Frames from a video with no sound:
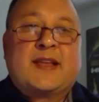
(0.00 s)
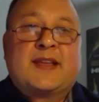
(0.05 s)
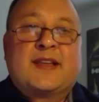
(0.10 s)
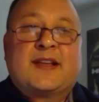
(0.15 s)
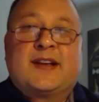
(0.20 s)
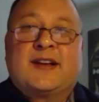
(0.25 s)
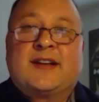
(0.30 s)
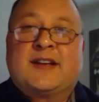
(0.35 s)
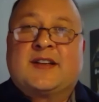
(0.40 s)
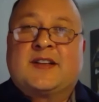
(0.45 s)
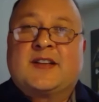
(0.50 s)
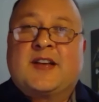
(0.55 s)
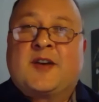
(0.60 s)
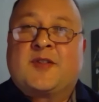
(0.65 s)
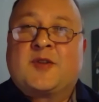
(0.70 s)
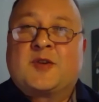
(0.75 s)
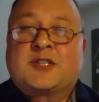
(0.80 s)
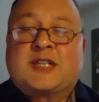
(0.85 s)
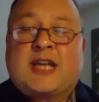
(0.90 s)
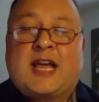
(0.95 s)

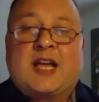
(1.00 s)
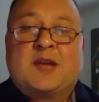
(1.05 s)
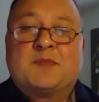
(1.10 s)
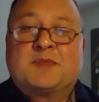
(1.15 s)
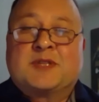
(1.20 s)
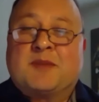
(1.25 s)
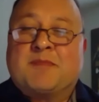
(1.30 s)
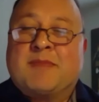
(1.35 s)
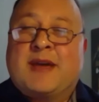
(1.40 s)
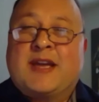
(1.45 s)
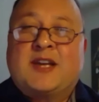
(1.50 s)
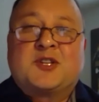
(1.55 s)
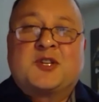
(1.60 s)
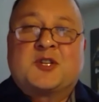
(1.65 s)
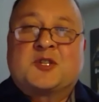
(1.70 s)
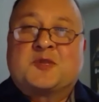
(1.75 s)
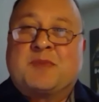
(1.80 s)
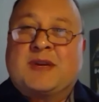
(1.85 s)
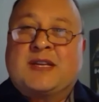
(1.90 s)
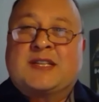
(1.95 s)
Other times it may
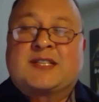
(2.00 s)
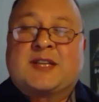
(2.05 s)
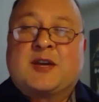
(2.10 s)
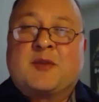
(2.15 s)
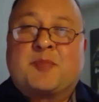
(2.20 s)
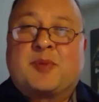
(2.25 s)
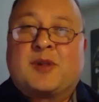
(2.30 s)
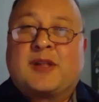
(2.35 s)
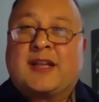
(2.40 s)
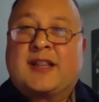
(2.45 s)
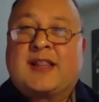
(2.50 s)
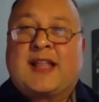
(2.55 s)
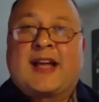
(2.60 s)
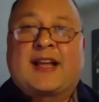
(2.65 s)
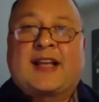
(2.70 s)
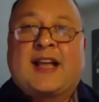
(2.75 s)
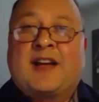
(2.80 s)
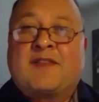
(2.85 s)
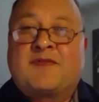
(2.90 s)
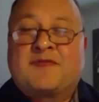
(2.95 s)
just be simply
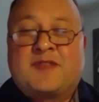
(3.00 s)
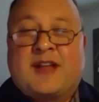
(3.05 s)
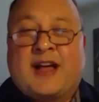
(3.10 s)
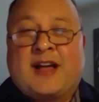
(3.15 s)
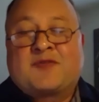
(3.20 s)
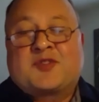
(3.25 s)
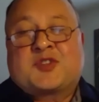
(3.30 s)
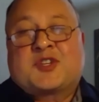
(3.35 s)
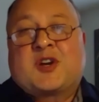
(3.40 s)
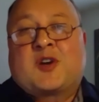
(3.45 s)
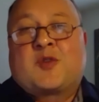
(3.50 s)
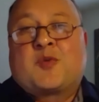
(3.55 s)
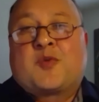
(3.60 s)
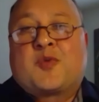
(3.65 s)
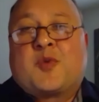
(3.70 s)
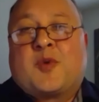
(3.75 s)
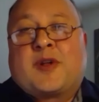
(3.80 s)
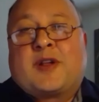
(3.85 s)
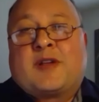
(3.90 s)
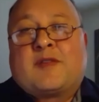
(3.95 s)
like I've shared with
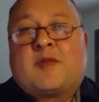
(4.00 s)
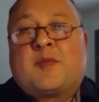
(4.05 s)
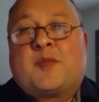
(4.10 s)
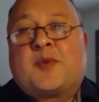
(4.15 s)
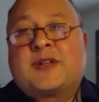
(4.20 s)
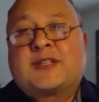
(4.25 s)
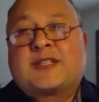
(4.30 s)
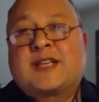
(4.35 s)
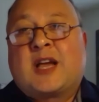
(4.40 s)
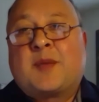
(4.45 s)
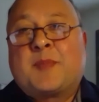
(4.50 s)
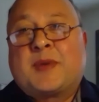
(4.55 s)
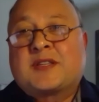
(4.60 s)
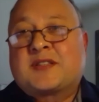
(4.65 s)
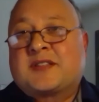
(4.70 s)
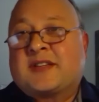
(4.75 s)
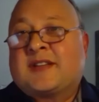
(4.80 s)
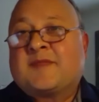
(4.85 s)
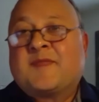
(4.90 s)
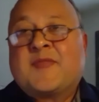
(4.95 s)
one of them one time. I
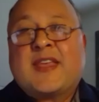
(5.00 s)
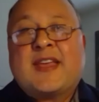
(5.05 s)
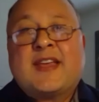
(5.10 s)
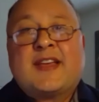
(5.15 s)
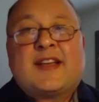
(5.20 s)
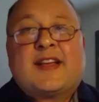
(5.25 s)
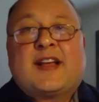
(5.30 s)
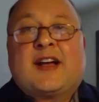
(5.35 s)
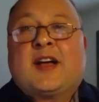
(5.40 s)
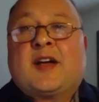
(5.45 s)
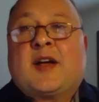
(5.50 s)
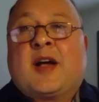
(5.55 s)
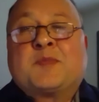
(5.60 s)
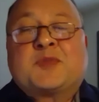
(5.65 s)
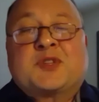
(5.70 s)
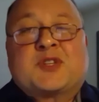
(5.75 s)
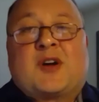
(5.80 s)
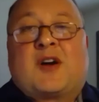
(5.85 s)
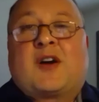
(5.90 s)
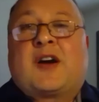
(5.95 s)
said, "I'm
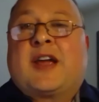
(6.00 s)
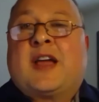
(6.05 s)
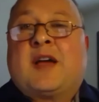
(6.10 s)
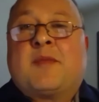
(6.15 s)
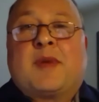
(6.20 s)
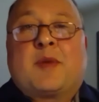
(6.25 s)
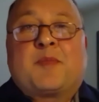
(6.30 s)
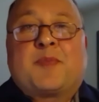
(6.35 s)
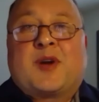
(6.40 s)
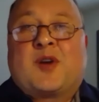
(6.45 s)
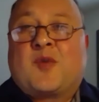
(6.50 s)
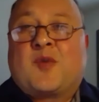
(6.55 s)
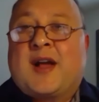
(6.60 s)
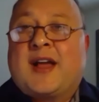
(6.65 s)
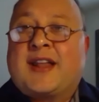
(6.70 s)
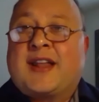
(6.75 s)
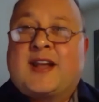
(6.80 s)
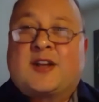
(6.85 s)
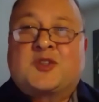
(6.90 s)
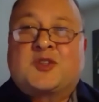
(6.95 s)
sorry, I'm up here
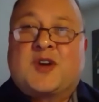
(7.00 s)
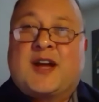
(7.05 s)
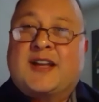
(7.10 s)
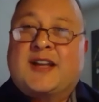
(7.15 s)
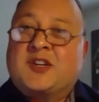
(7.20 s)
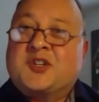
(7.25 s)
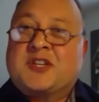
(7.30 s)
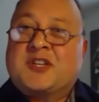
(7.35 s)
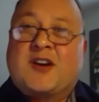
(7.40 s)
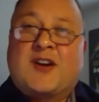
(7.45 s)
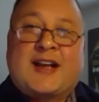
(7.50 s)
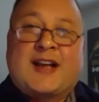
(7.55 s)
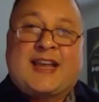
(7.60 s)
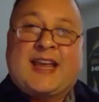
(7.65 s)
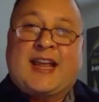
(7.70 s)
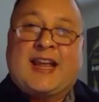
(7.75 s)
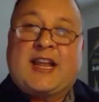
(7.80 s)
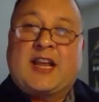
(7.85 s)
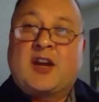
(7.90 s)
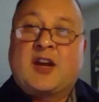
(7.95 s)
right now trying to share. I
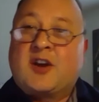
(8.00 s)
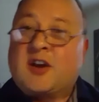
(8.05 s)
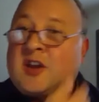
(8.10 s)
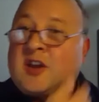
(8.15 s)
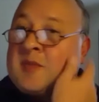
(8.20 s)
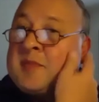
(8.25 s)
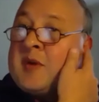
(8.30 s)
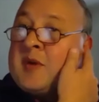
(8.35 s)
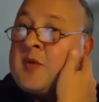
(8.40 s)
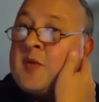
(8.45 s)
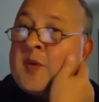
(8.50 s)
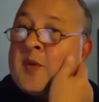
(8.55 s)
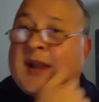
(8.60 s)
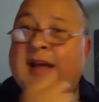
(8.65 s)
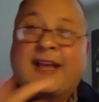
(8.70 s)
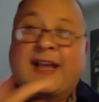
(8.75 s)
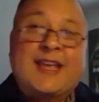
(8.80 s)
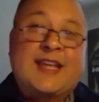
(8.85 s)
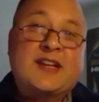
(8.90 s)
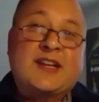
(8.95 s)
can't hear you, but when
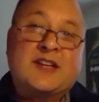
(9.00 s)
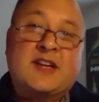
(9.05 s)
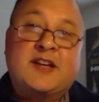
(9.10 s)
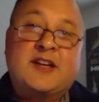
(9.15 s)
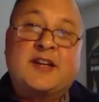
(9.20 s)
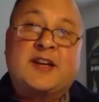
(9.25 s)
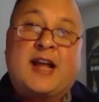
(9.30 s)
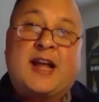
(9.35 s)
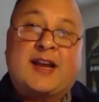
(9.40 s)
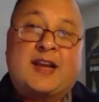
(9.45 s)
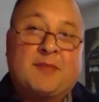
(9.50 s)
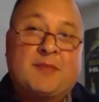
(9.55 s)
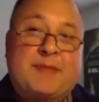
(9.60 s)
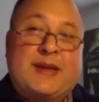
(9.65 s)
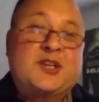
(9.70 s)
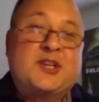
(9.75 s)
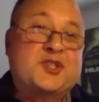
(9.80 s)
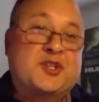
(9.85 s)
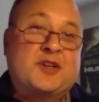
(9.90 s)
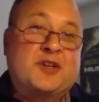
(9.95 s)
I get done, I can
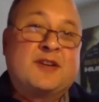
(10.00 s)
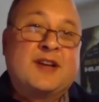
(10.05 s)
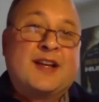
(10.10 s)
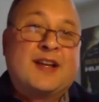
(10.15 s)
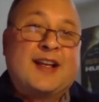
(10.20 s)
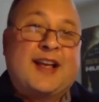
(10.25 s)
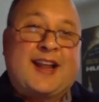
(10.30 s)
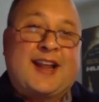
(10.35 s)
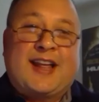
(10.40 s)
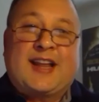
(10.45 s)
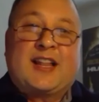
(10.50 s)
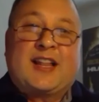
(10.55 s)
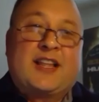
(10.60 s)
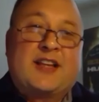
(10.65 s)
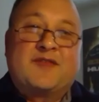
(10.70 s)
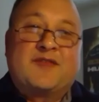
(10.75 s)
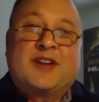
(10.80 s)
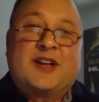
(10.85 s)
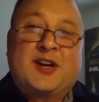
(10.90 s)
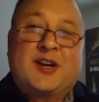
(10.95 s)
meet you, and I'd
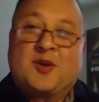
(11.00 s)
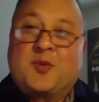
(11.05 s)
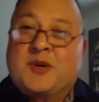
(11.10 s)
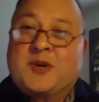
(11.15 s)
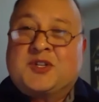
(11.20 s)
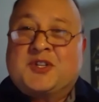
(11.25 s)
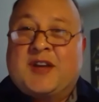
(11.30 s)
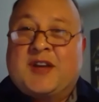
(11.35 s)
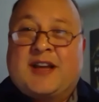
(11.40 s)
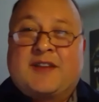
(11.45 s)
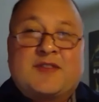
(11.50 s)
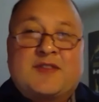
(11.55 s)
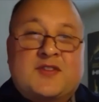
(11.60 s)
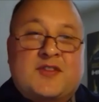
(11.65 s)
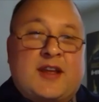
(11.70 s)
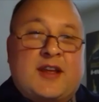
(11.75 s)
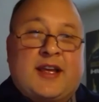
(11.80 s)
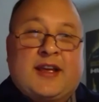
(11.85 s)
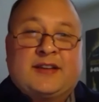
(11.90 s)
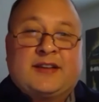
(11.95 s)
love to hear what you have to
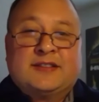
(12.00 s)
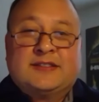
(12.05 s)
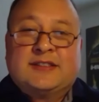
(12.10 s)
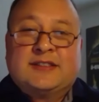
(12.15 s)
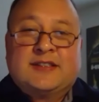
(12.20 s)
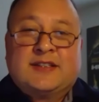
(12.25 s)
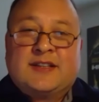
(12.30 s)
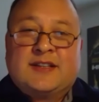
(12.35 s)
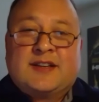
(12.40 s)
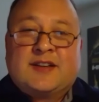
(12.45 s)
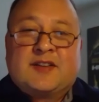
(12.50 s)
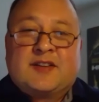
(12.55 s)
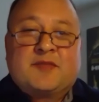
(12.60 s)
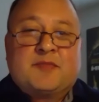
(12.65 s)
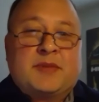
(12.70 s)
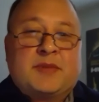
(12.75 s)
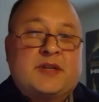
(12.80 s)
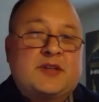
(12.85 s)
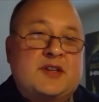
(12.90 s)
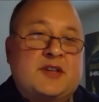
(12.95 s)
say."
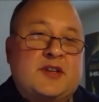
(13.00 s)
But